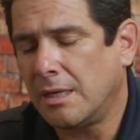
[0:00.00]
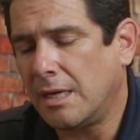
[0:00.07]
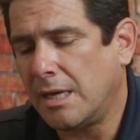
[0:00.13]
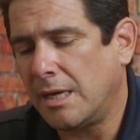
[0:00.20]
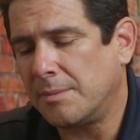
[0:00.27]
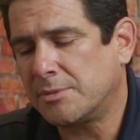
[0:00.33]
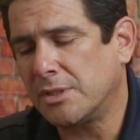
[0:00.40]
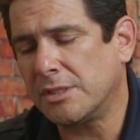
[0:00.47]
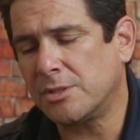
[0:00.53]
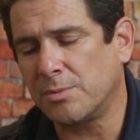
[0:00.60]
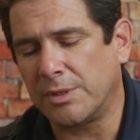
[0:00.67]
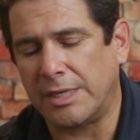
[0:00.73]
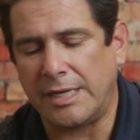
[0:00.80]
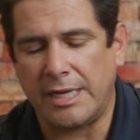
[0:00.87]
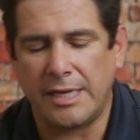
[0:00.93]
So this is
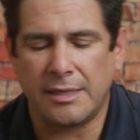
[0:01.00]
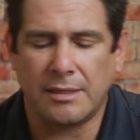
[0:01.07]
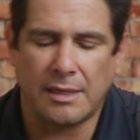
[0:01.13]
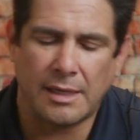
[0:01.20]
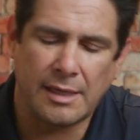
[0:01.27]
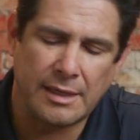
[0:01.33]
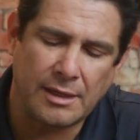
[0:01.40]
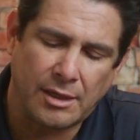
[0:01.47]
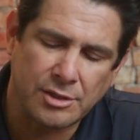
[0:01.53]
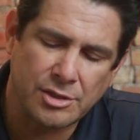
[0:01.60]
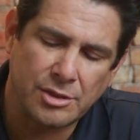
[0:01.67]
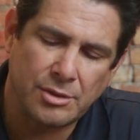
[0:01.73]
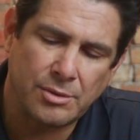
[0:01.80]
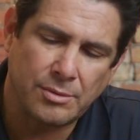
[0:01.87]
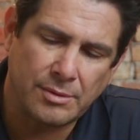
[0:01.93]
really neat. It
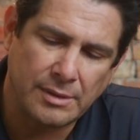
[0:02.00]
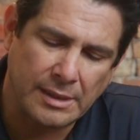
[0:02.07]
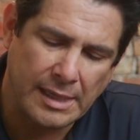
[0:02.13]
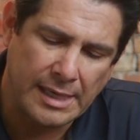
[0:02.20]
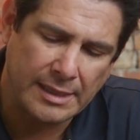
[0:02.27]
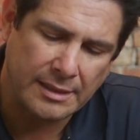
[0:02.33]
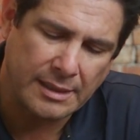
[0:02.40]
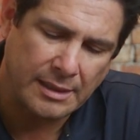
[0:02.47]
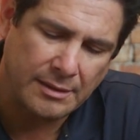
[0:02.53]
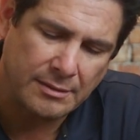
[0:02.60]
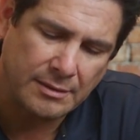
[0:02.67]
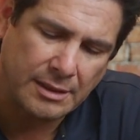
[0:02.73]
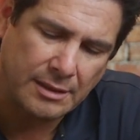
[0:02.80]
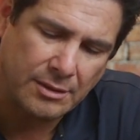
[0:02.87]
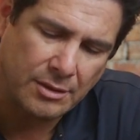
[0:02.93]
also
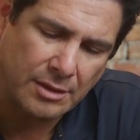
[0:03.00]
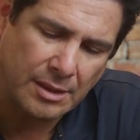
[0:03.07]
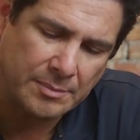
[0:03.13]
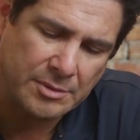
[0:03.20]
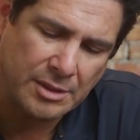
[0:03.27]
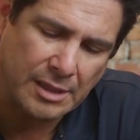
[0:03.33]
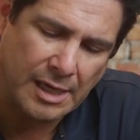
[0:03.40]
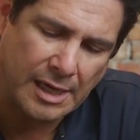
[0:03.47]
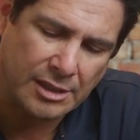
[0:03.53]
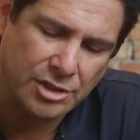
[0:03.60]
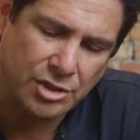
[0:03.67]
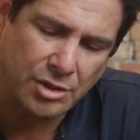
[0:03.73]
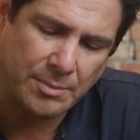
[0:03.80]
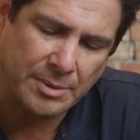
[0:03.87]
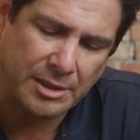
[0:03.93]
can hook up to the hot
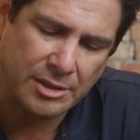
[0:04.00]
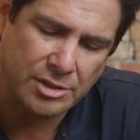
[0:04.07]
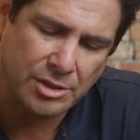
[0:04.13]
shoe up here,